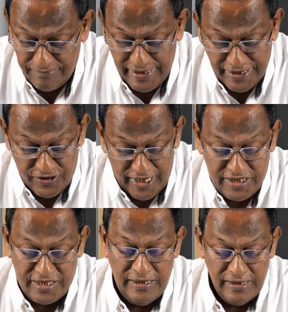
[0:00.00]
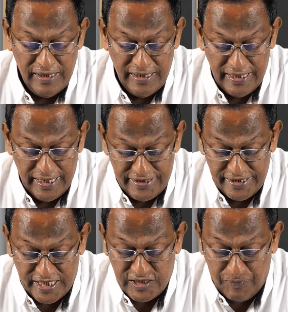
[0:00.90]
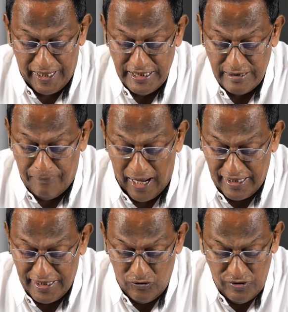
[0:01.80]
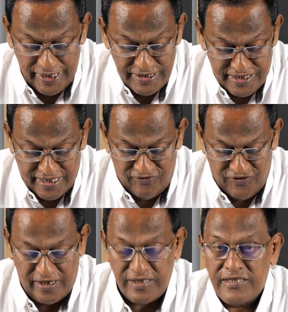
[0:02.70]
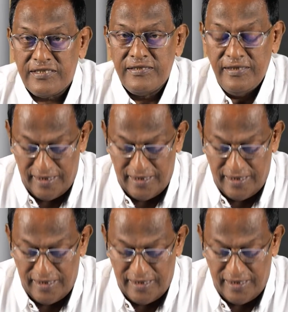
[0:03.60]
introduction, it is explain the background and significance.